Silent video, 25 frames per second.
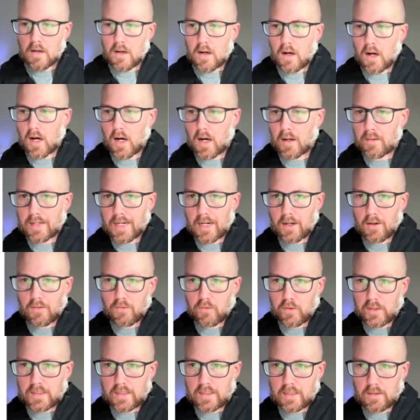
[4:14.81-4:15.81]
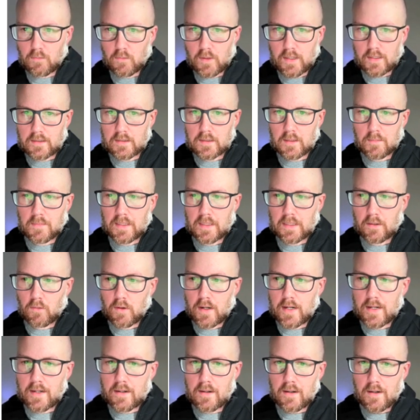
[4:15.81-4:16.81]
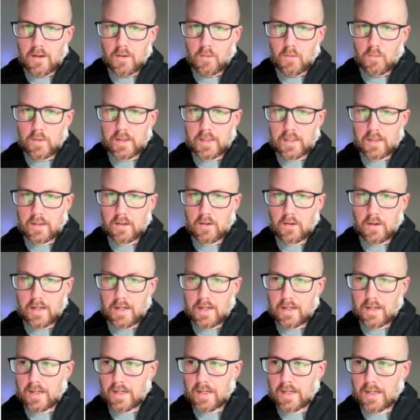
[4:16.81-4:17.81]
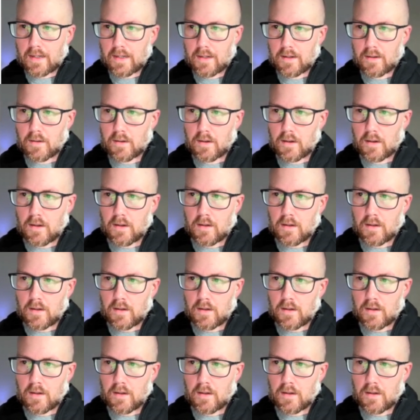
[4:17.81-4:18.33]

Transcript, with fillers: Uh, now, if we didn't want something red, we could go ahead and